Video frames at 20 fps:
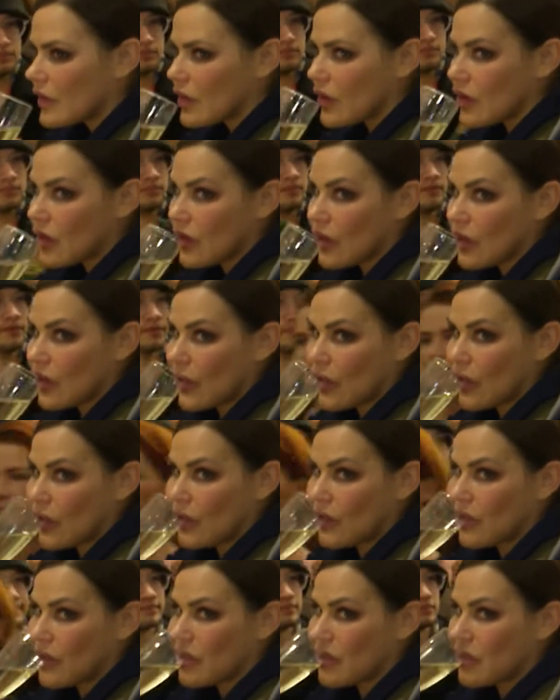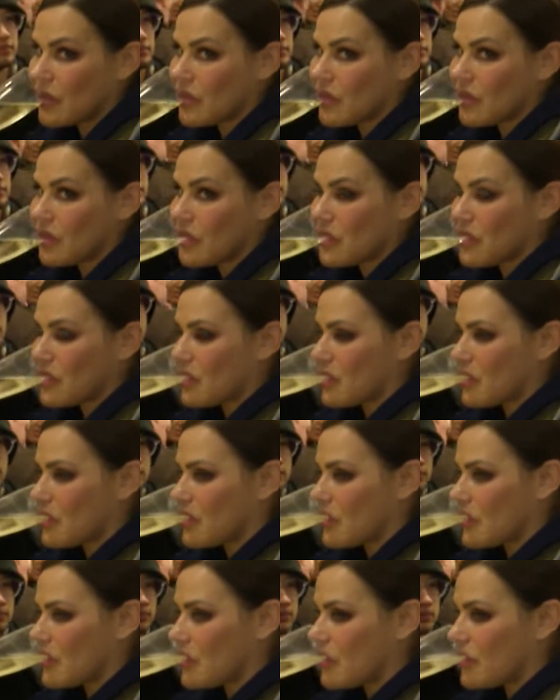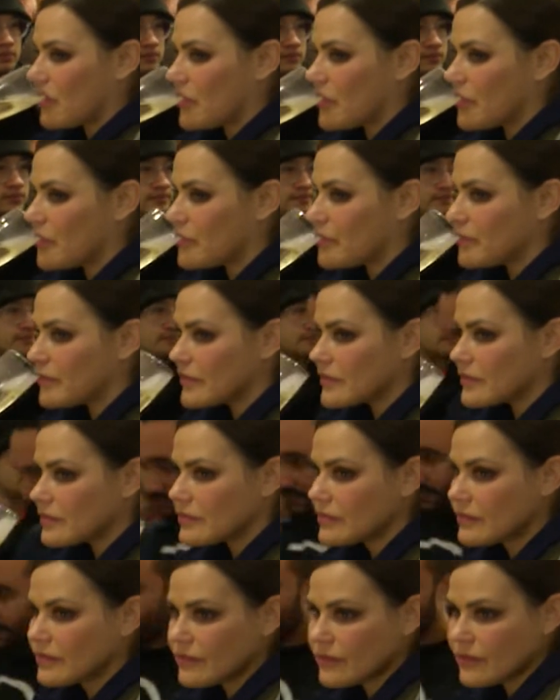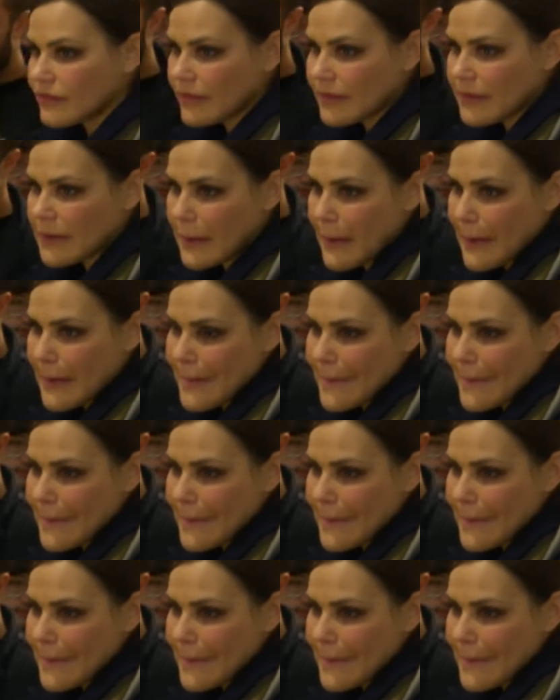This person isn't speaking.